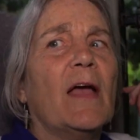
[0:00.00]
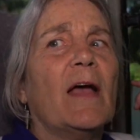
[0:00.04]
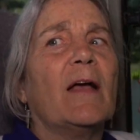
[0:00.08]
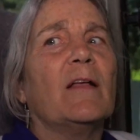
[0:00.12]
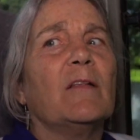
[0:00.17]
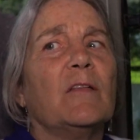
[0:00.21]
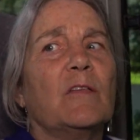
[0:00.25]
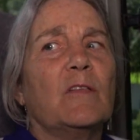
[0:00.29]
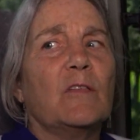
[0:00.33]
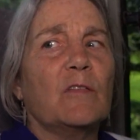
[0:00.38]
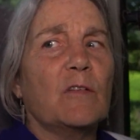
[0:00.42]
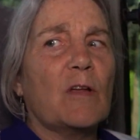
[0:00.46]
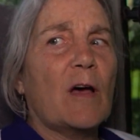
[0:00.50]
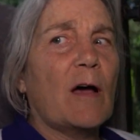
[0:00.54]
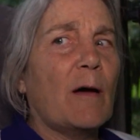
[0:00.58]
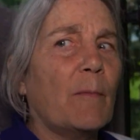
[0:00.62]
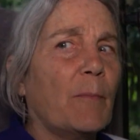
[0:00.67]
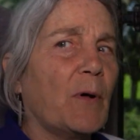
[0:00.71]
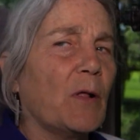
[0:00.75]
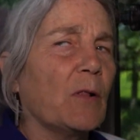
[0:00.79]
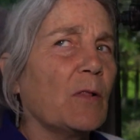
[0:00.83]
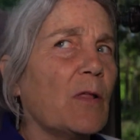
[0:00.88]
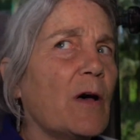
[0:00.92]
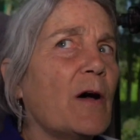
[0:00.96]
and stop
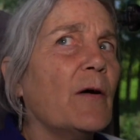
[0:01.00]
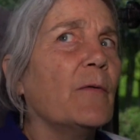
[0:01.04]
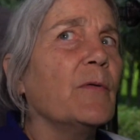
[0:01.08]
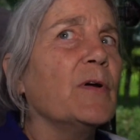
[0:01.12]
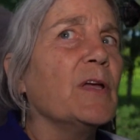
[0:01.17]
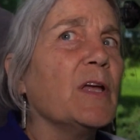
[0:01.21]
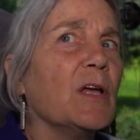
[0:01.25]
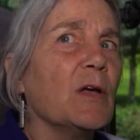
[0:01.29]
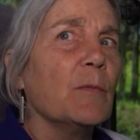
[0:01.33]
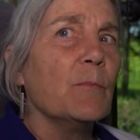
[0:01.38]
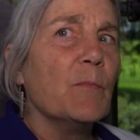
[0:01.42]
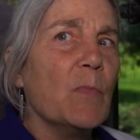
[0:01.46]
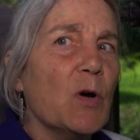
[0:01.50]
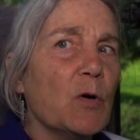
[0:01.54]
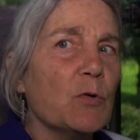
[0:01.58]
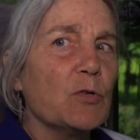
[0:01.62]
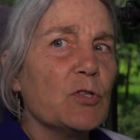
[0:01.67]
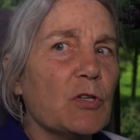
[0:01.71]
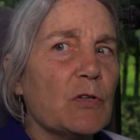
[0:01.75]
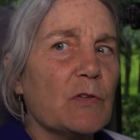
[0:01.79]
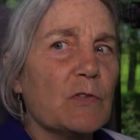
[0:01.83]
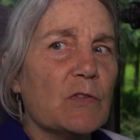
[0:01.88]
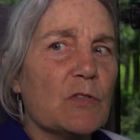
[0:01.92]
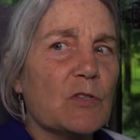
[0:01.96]
allowing
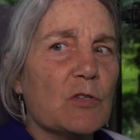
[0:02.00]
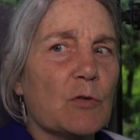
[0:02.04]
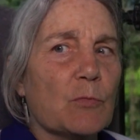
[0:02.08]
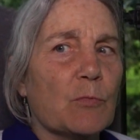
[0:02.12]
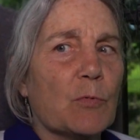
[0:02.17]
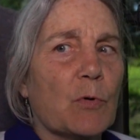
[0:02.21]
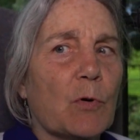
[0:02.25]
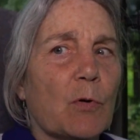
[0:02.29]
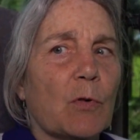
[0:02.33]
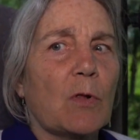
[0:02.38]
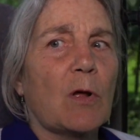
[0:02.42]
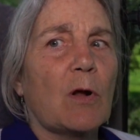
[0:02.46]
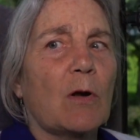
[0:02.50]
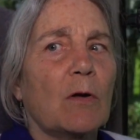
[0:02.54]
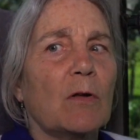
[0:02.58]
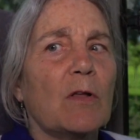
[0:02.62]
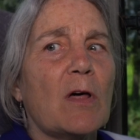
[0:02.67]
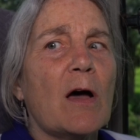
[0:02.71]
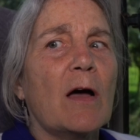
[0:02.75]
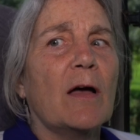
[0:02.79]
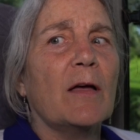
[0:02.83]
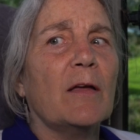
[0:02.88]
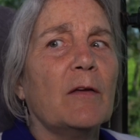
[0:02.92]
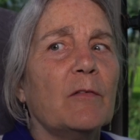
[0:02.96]
emotions to rule our
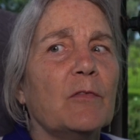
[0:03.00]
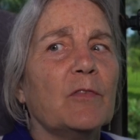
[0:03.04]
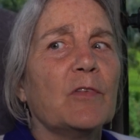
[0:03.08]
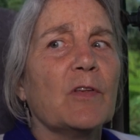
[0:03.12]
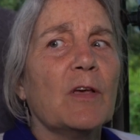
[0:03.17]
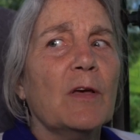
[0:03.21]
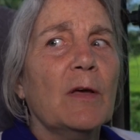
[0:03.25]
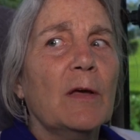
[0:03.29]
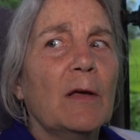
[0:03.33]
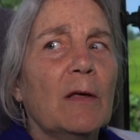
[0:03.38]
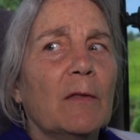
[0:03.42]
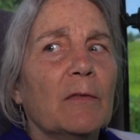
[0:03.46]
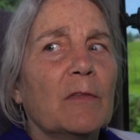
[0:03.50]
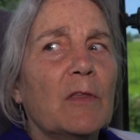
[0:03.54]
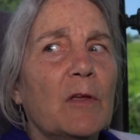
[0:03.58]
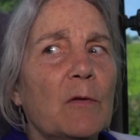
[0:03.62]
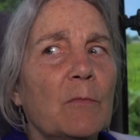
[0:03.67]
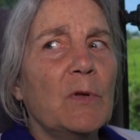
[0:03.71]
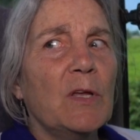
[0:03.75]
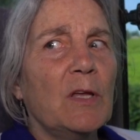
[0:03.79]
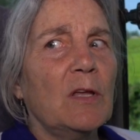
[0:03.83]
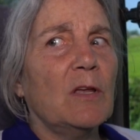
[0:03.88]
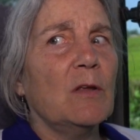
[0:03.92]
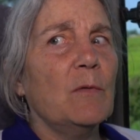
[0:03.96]
lives, then
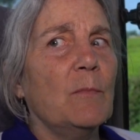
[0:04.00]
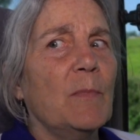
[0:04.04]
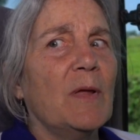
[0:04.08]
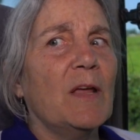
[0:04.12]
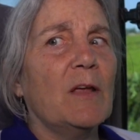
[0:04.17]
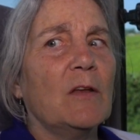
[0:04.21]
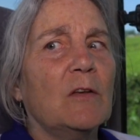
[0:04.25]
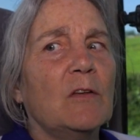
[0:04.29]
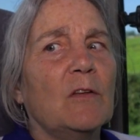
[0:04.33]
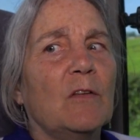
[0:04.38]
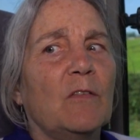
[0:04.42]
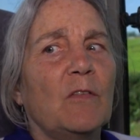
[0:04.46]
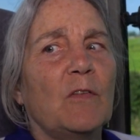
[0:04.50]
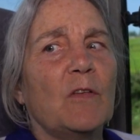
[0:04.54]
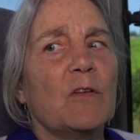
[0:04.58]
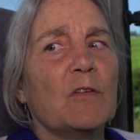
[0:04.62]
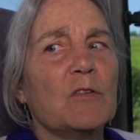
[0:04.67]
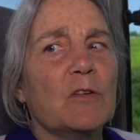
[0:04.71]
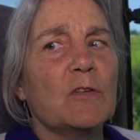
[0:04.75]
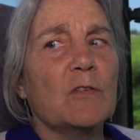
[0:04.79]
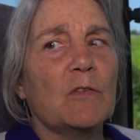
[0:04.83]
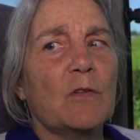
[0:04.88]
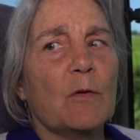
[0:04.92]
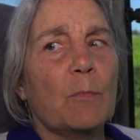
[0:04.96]
we can make
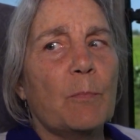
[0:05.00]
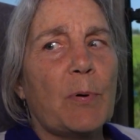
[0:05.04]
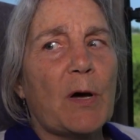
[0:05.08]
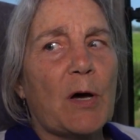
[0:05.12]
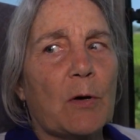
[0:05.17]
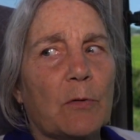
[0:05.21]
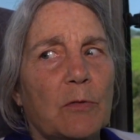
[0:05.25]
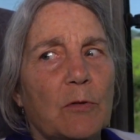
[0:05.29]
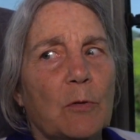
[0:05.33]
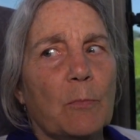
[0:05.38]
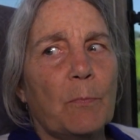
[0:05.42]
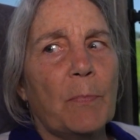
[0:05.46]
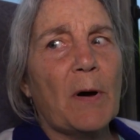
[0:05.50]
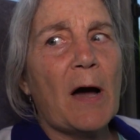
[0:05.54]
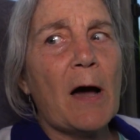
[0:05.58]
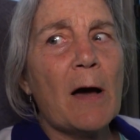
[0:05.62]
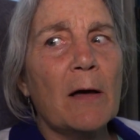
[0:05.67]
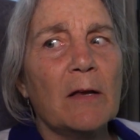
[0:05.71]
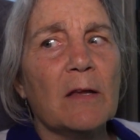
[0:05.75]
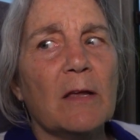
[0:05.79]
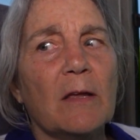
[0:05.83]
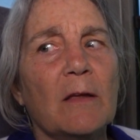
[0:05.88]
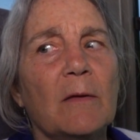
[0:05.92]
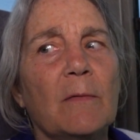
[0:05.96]
decisions about the
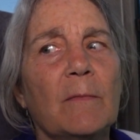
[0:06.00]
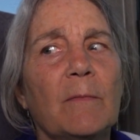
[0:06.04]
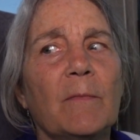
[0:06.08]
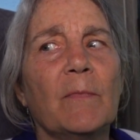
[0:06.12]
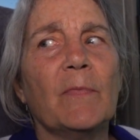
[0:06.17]
body.